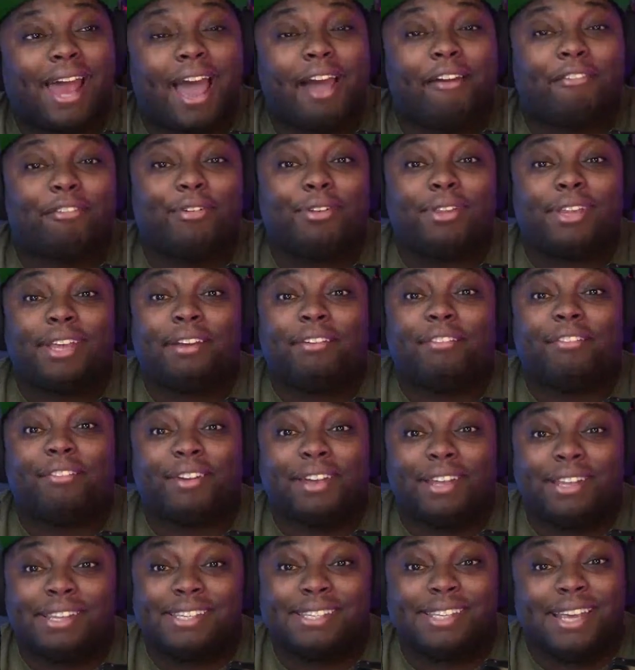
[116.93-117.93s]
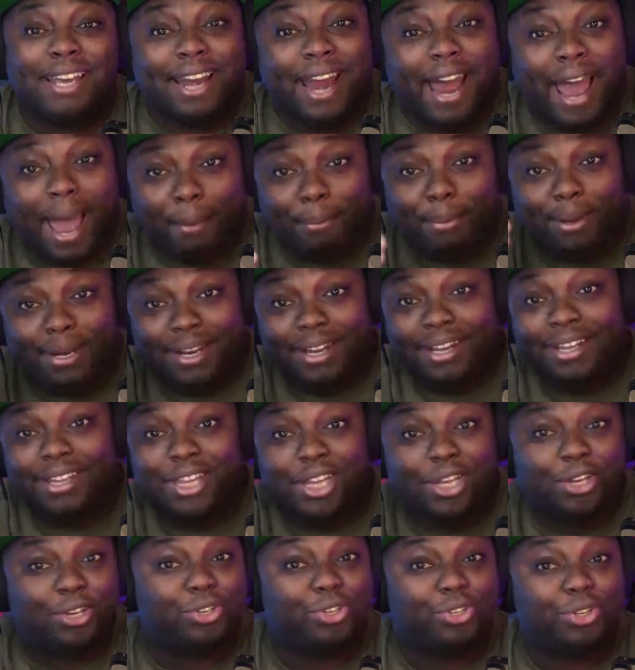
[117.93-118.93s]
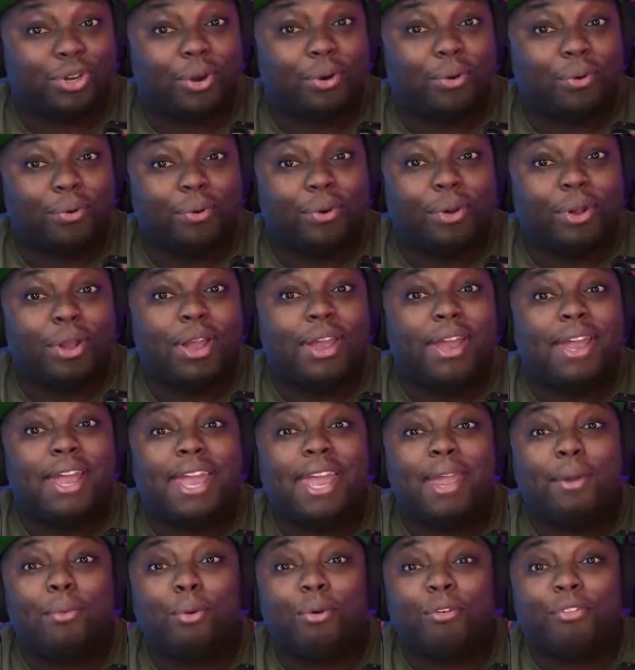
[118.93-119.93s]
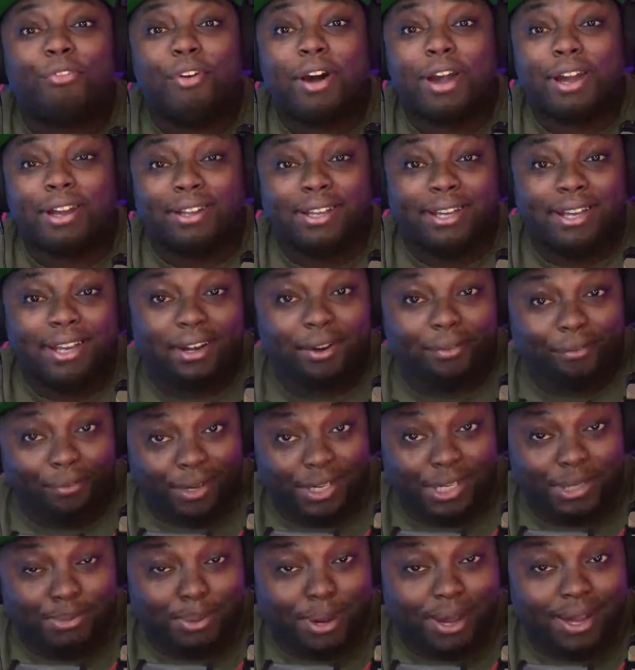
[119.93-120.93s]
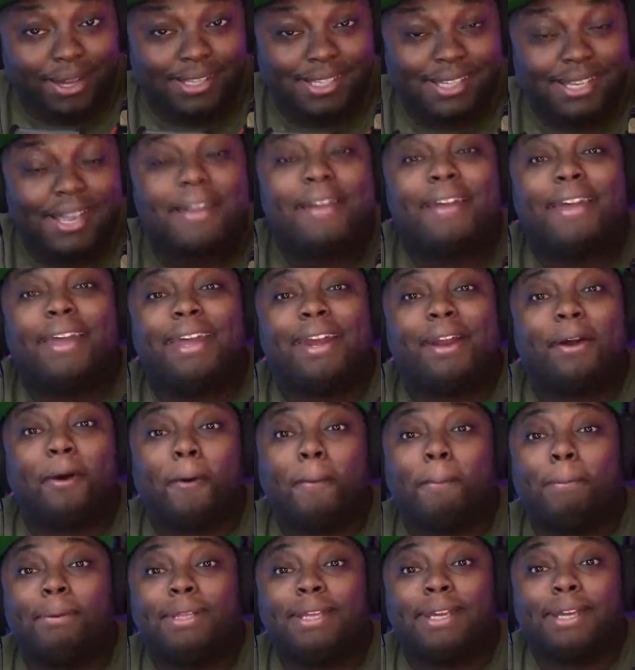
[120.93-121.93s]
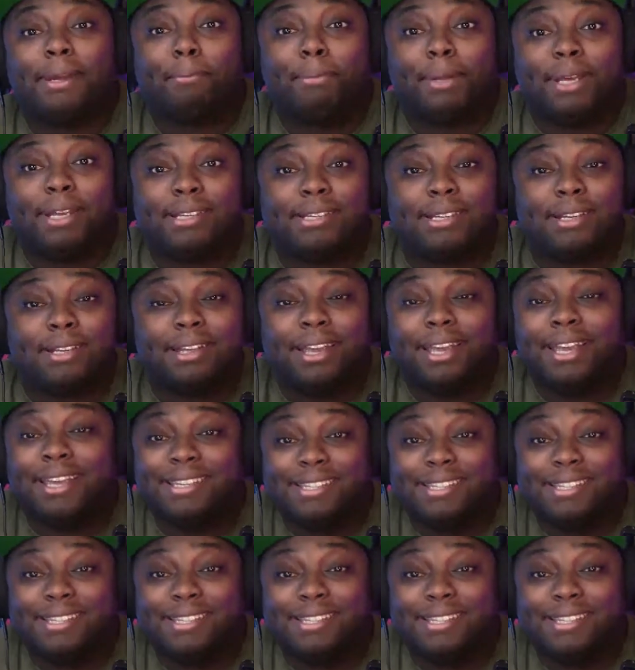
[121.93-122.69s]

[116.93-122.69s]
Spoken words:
And after the events that happen in the show, he will finally get a response, and I hope Liam Neeson